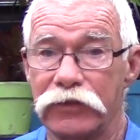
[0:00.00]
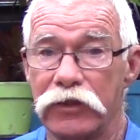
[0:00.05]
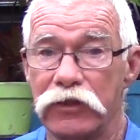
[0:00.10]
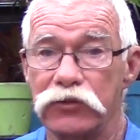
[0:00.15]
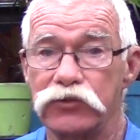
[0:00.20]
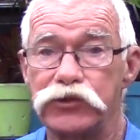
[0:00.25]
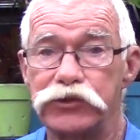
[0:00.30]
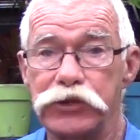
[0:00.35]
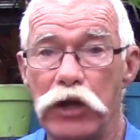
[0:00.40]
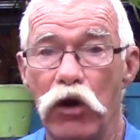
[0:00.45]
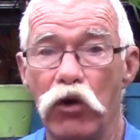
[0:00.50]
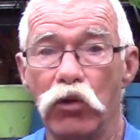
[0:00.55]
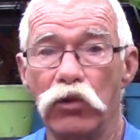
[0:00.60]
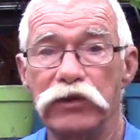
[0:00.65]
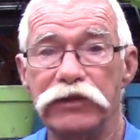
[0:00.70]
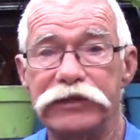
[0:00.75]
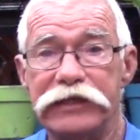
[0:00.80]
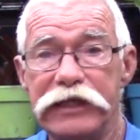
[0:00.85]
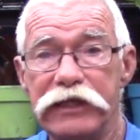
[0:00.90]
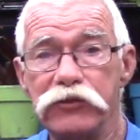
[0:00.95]

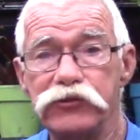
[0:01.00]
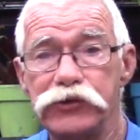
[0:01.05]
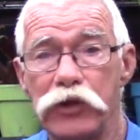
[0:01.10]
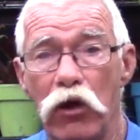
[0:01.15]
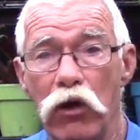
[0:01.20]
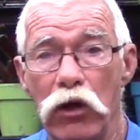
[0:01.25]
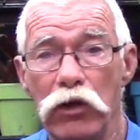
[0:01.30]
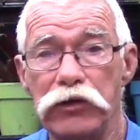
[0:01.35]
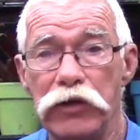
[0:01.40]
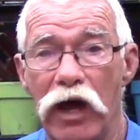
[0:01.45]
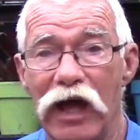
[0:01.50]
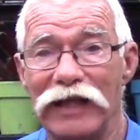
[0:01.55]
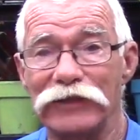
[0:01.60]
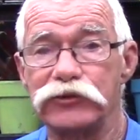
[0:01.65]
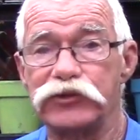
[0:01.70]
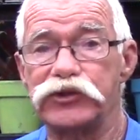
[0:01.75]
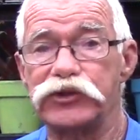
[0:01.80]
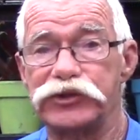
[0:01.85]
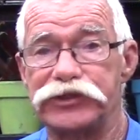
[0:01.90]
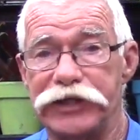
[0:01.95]
So these are
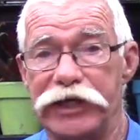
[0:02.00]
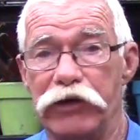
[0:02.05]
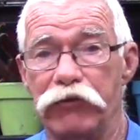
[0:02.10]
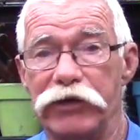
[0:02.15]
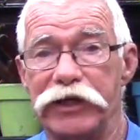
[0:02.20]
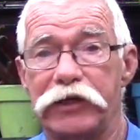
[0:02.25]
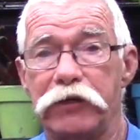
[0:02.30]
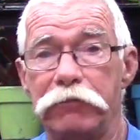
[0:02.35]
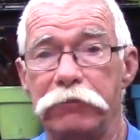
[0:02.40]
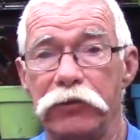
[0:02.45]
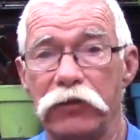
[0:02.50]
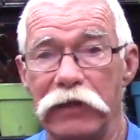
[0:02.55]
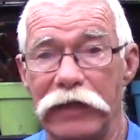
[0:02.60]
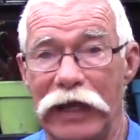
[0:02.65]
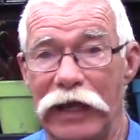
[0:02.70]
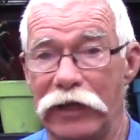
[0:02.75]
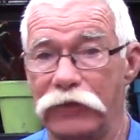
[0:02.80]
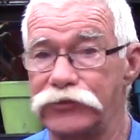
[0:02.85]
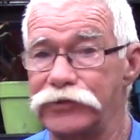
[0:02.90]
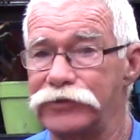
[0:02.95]
not xeric
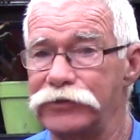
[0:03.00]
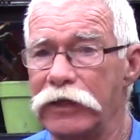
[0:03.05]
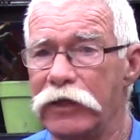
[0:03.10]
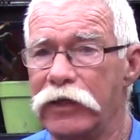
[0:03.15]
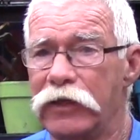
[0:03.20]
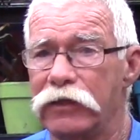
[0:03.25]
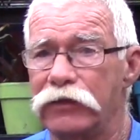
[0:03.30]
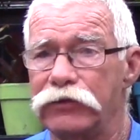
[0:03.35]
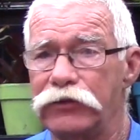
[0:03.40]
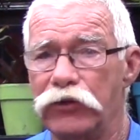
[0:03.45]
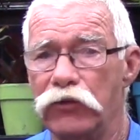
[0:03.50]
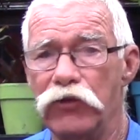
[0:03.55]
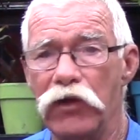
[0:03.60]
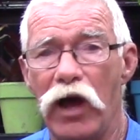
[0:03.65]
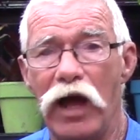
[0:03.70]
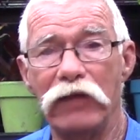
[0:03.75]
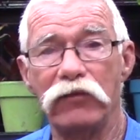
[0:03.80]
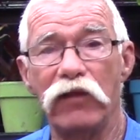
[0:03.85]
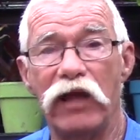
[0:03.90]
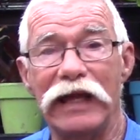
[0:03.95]
plants. They're
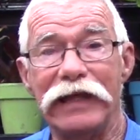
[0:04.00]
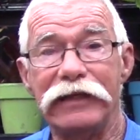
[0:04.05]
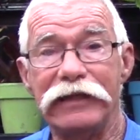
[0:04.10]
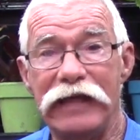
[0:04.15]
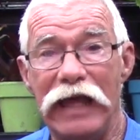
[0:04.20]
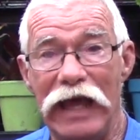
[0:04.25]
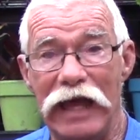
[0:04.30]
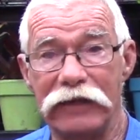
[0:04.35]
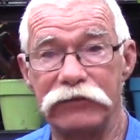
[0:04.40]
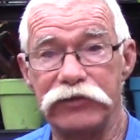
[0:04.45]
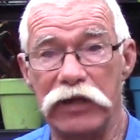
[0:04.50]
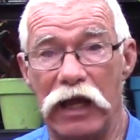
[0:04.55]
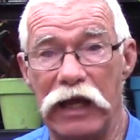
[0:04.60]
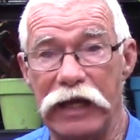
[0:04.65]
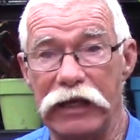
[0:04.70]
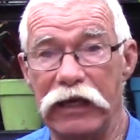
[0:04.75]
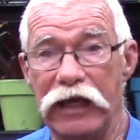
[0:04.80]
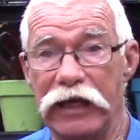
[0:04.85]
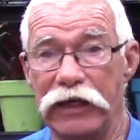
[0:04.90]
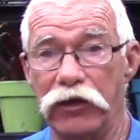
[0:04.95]
not like
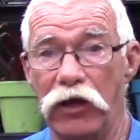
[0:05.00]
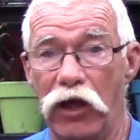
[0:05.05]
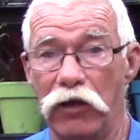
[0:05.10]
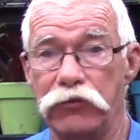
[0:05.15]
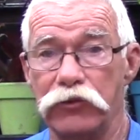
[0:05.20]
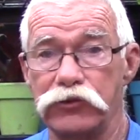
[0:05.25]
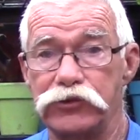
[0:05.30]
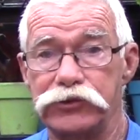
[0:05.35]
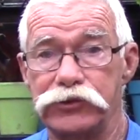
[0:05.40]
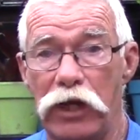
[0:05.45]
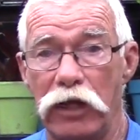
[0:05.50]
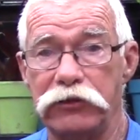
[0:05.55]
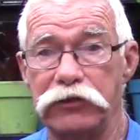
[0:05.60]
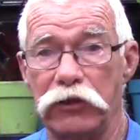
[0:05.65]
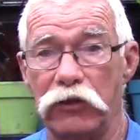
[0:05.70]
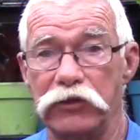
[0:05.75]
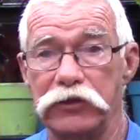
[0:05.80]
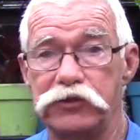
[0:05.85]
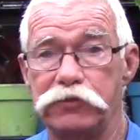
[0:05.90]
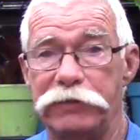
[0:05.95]
cacti and other
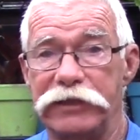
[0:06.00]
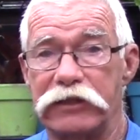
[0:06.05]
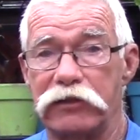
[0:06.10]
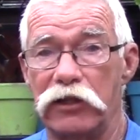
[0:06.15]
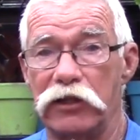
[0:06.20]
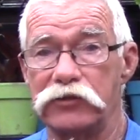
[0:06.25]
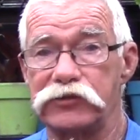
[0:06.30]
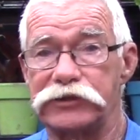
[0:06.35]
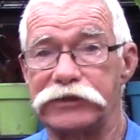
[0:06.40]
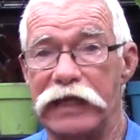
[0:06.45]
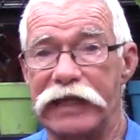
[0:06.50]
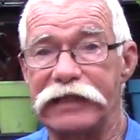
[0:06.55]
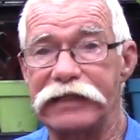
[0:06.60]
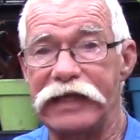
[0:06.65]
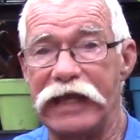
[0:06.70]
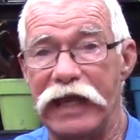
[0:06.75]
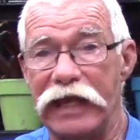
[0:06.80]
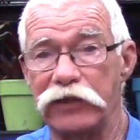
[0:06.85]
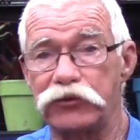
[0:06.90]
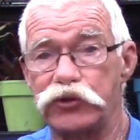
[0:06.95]
succulents because they
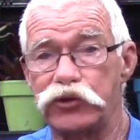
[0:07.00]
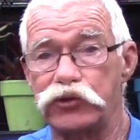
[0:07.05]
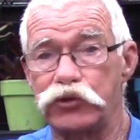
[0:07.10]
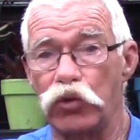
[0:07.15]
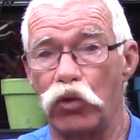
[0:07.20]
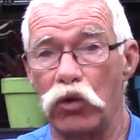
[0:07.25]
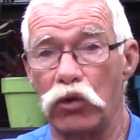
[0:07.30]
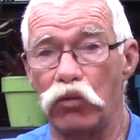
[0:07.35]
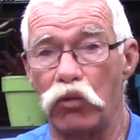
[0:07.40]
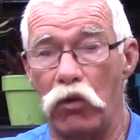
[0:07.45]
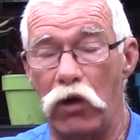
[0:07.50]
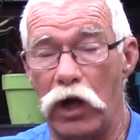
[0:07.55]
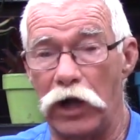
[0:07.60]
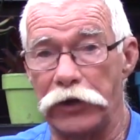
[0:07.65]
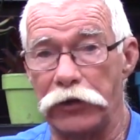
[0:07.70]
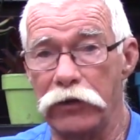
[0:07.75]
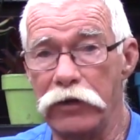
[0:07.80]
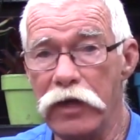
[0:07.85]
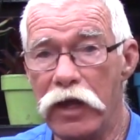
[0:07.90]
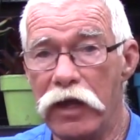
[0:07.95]
can't store
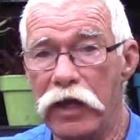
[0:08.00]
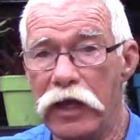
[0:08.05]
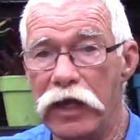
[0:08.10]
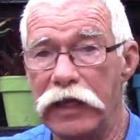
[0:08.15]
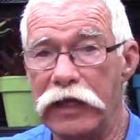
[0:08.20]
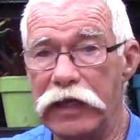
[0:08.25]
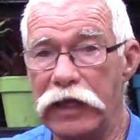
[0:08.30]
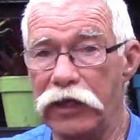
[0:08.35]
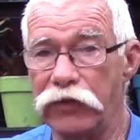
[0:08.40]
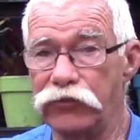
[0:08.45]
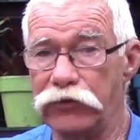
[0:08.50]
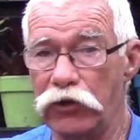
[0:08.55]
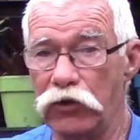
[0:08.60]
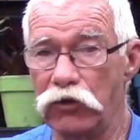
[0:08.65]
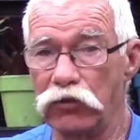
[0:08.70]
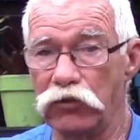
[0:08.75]
water in their